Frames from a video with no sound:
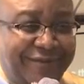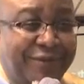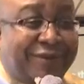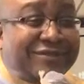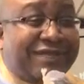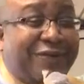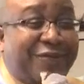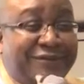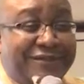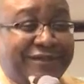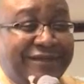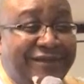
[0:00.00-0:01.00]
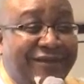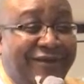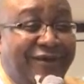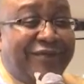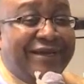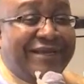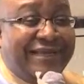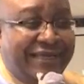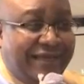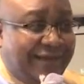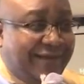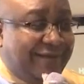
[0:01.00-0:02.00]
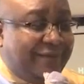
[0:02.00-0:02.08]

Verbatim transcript: because I was already here.